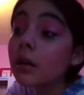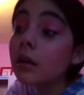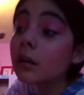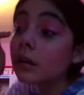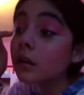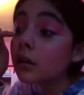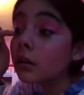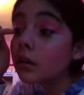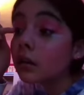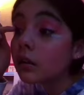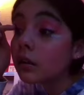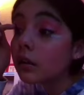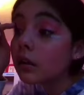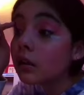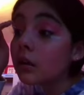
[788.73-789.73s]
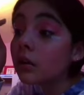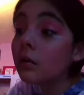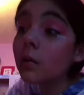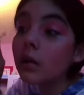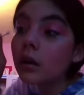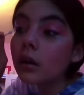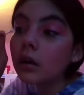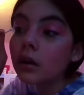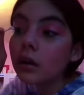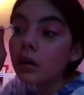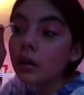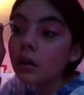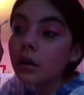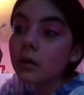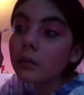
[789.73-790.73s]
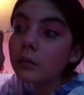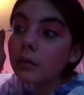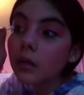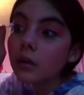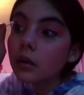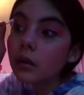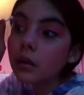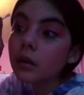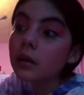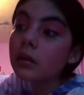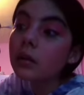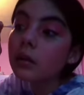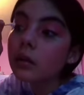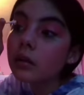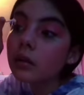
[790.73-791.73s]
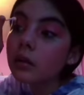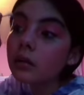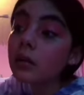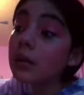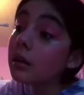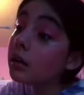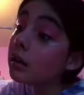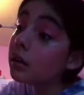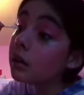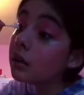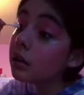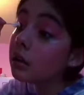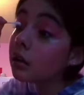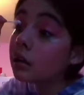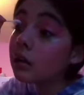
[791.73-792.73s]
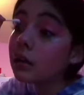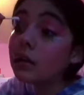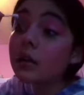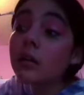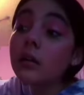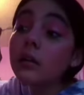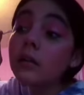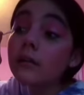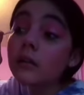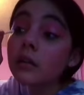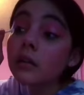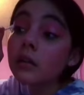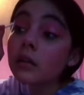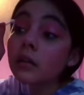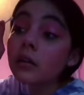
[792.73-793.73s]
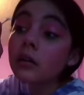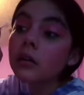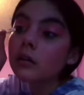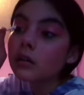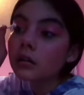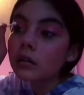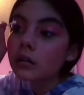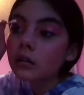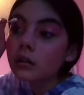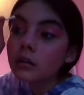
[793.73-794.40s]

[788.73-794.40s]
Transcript: Well, that's because I visited her visited her house, and she gave me a painting set for my birthday,